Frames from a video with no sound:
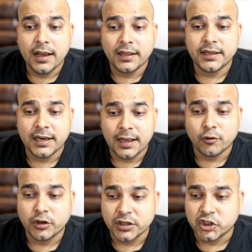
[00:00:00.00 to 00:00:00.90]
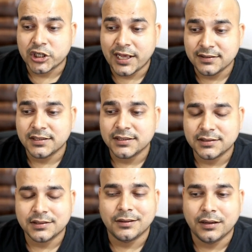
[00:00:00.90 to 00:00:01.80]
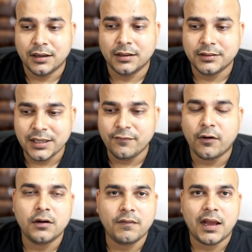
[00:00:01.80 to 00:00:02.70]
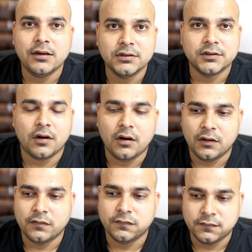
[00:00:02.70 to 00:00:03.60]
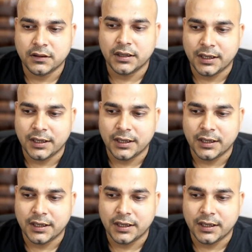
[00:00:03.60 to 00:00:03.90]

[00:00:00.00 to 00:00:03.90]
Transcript: and then I'm going to initialize this. Default values of